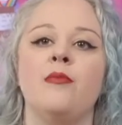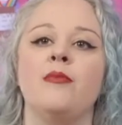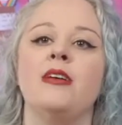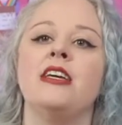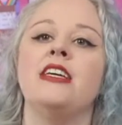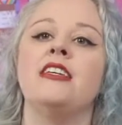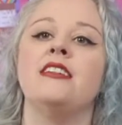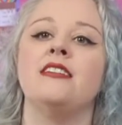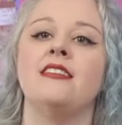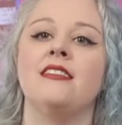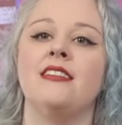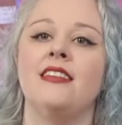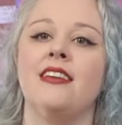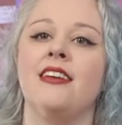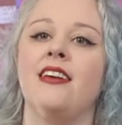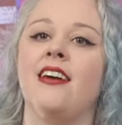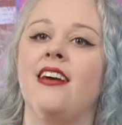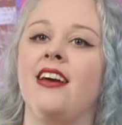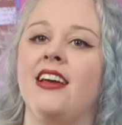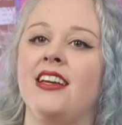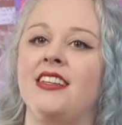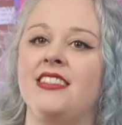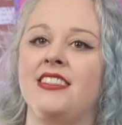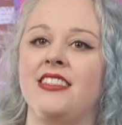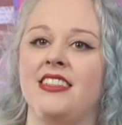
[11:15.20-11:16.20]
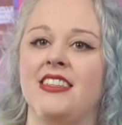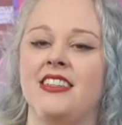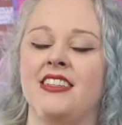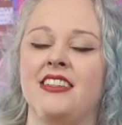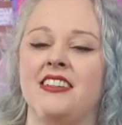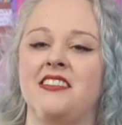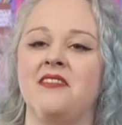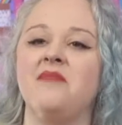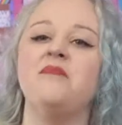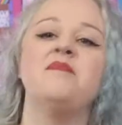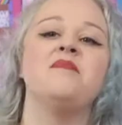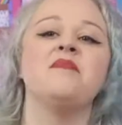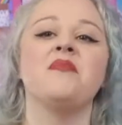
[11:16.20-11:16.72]
is the
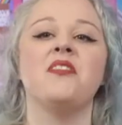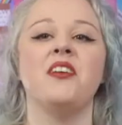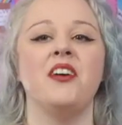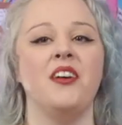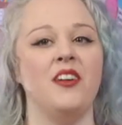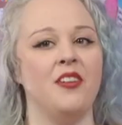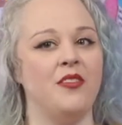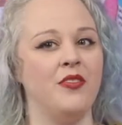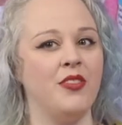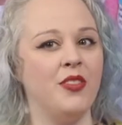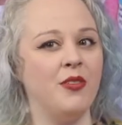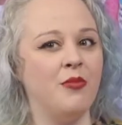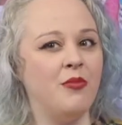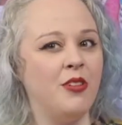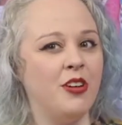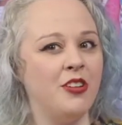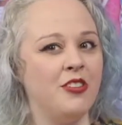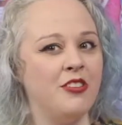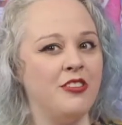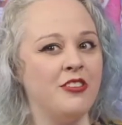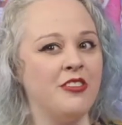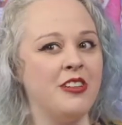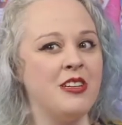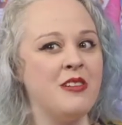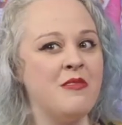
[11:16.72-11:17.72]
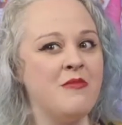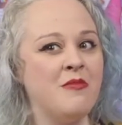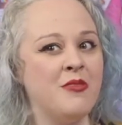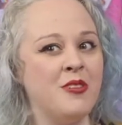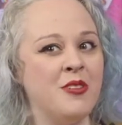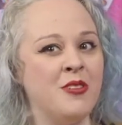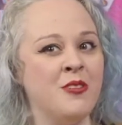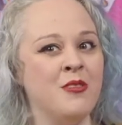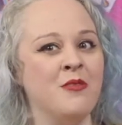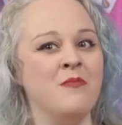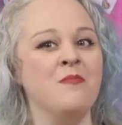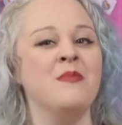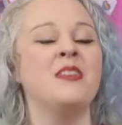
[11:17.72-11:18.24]
idea of the wandering
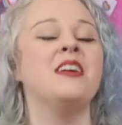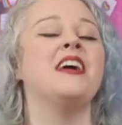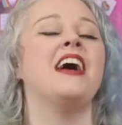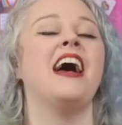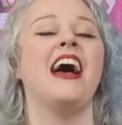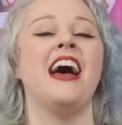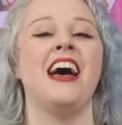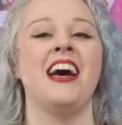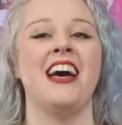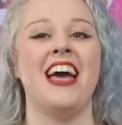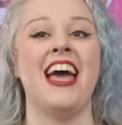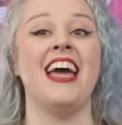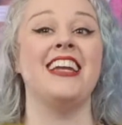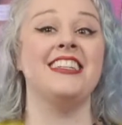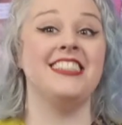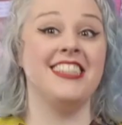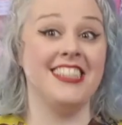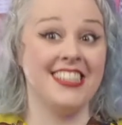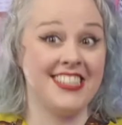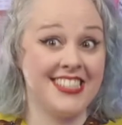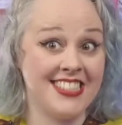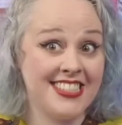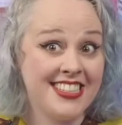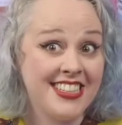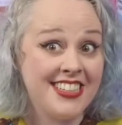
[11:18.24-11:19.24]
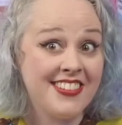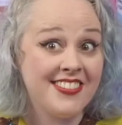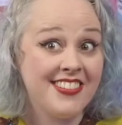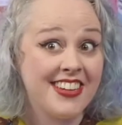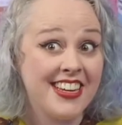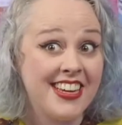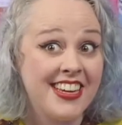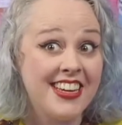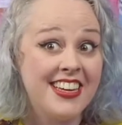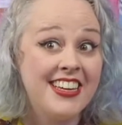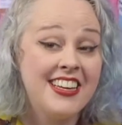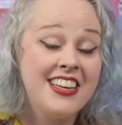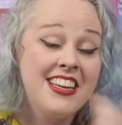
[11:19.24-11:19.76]
womb and
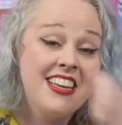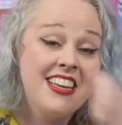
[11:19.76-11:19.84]
hysteria.